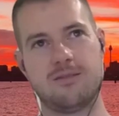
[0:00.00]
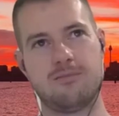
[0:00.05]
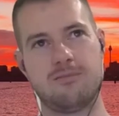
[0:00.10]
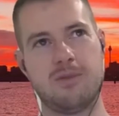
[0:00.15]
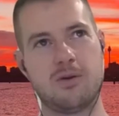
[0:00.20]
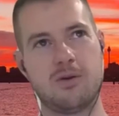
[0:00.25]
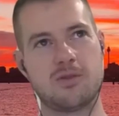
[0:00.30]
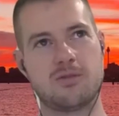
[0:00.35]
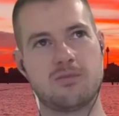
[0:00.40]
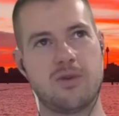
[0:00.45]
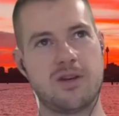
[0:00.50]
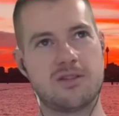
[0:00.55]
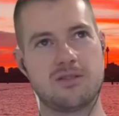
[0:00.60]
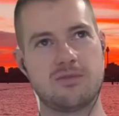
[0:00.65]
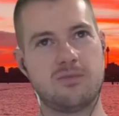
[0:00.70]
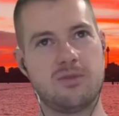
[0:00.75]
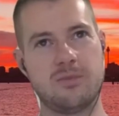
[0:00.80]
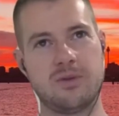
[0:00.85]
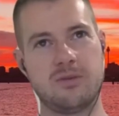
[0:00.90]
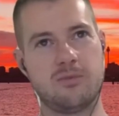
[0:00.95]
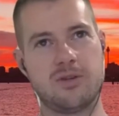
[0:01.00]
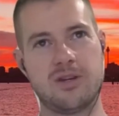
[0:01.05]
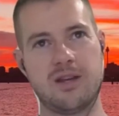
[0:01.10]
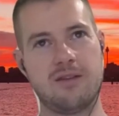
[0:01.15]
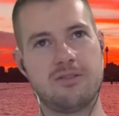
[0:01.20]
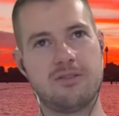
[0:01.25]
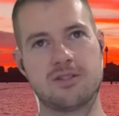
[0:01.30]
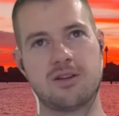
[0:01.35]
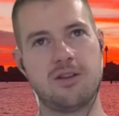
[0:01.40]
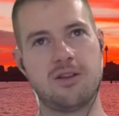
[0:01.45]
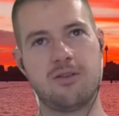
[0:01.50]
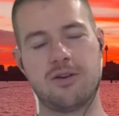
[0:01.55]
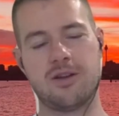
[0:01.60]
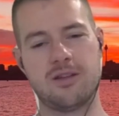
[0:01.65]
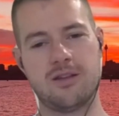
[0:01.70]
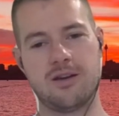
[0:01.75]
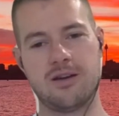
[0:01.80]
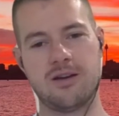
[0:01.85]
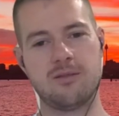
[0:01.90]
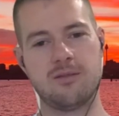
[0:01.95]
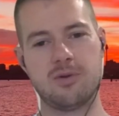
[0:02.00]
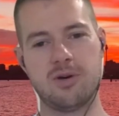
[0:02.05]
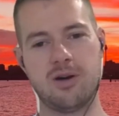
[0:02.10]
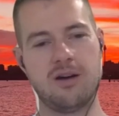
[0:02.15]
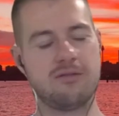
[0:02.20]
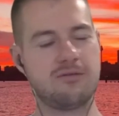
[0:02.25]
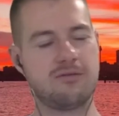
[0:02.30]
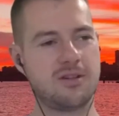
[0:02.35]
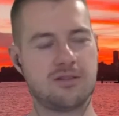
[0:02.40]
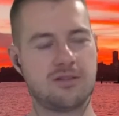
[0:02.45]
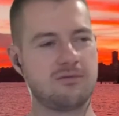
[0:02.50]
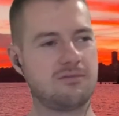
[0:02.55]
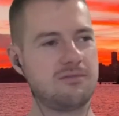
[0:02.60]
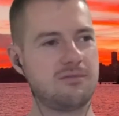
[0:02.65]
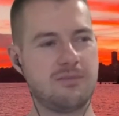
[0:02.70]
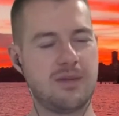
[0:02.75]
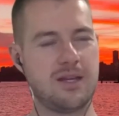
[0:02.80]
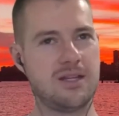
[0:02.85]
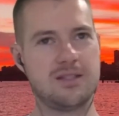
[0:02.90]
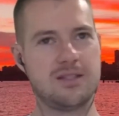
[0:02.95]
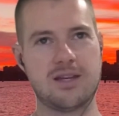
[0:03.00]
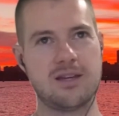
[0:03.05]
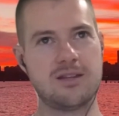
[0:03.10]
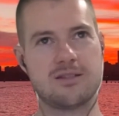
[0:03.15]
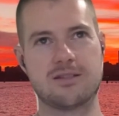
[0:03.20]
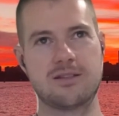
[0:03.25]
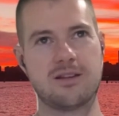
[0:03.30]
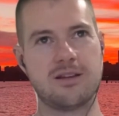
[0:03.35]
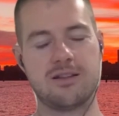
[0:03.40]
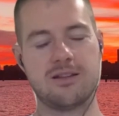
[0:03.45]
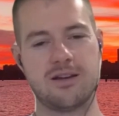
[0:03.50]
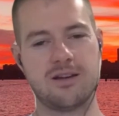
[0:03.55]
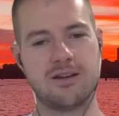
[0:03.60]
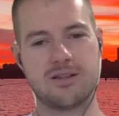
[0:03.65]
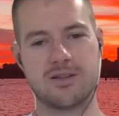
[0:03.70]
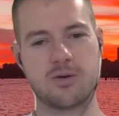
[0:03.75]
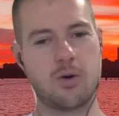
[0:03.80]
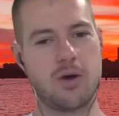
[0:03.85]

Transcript: Most Western women would never tolerate that, but I've done many dates like that.